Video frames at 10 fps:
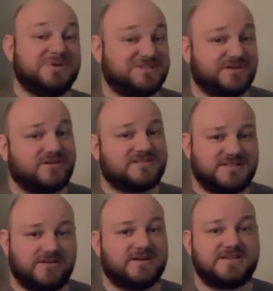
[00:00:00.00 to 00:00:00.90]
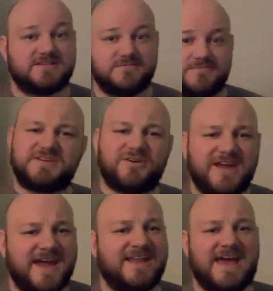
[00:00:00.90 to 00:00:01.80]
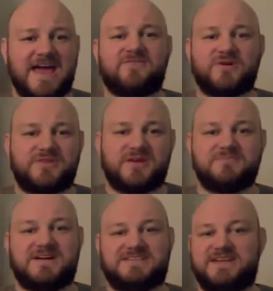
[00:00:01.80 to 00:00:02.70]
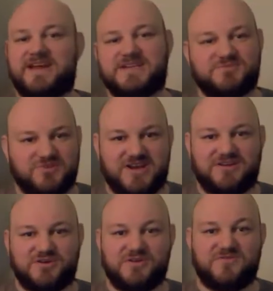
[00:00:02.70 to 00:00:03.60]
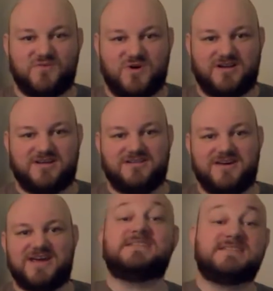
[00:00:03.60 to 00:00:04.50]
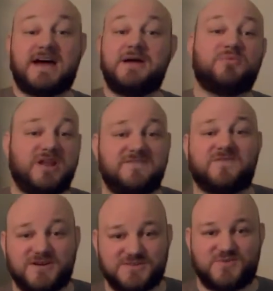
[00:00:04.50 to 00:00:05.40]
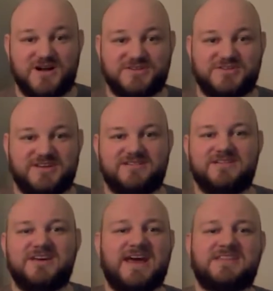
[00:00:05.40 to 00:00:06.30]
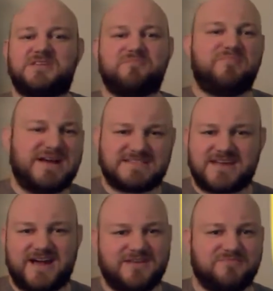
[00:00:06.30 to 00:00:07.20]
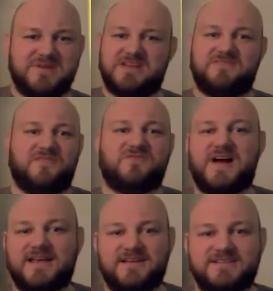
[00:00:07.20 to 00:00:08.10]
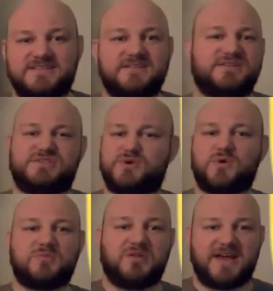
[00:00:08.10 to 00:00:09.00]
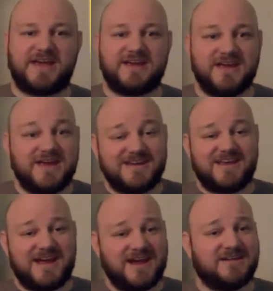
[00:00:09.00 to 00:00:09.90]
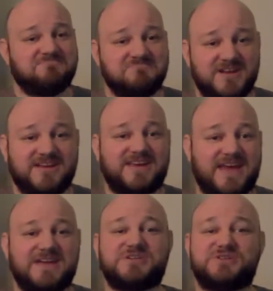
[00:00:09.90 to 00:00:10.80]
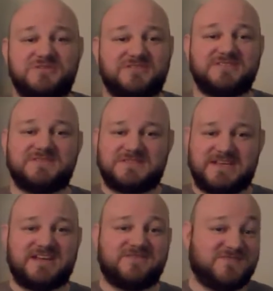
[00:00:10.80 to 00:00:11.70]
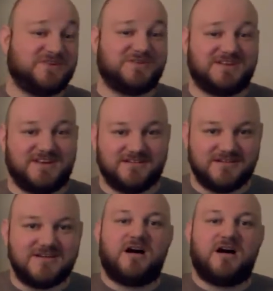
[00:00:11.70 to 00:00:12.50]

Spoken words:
Berserk series. Berserk had everything my teenage brain could have wanted at the time when I first watched it. It had the best kind of medieval violence, swordplay, and it had an occasional scene of nudity.